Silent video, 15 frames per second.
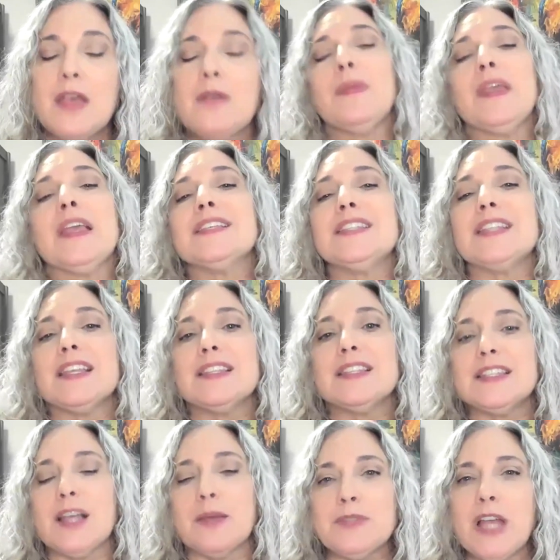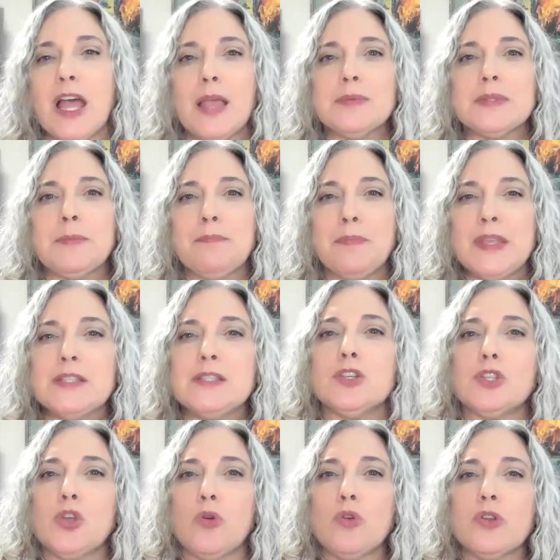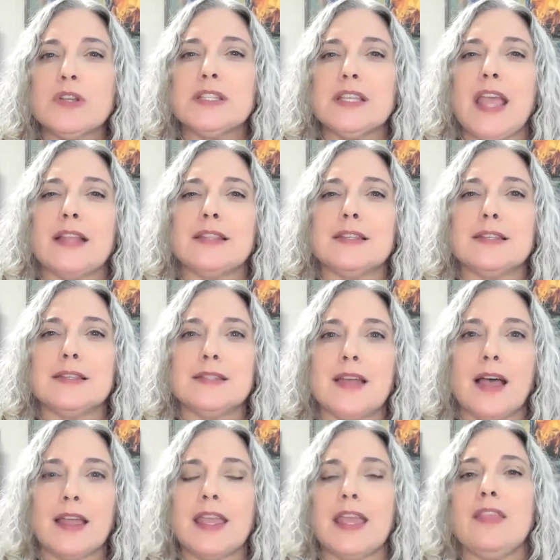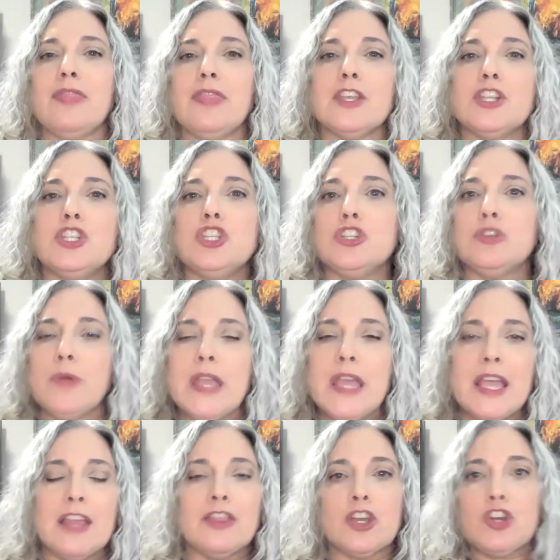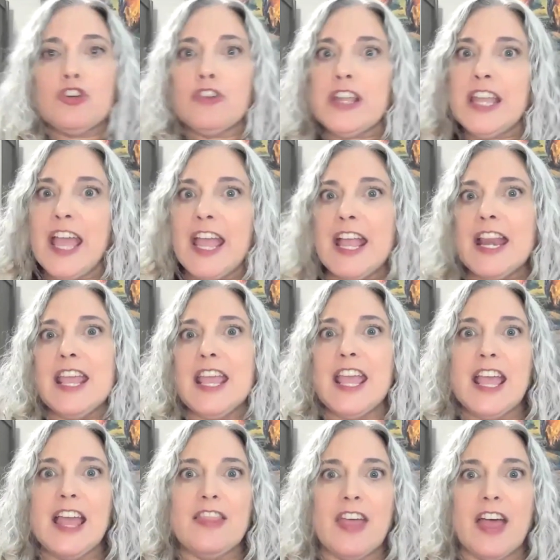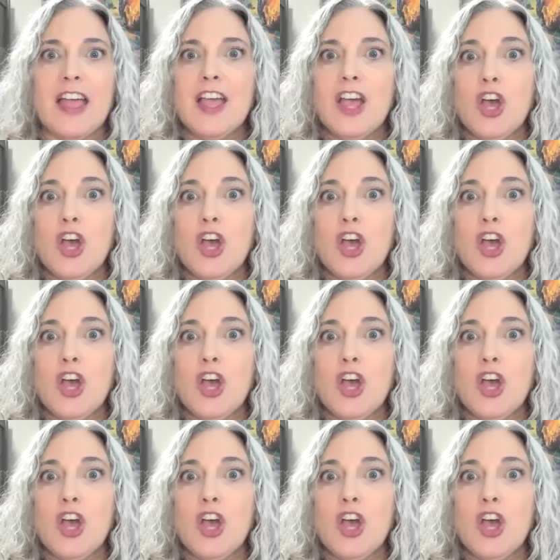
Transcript: because sometimes business owners get stuck in the doing and the creating and the,